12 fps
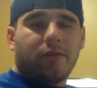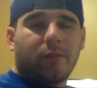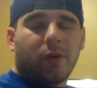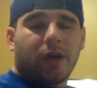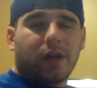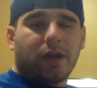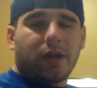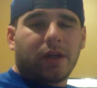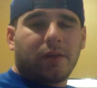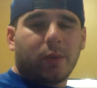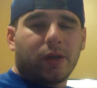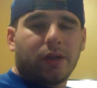point. I
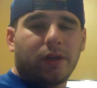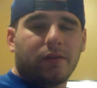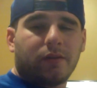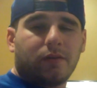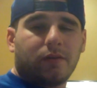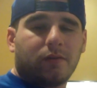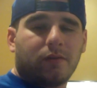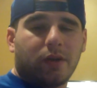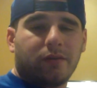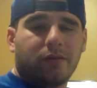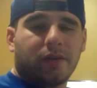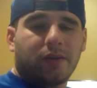completely
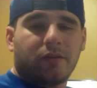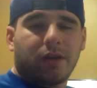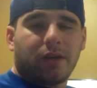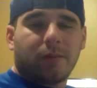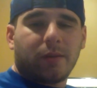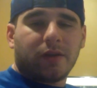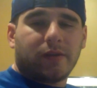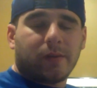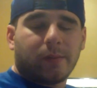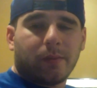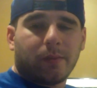whiffed on Riddick, missed them.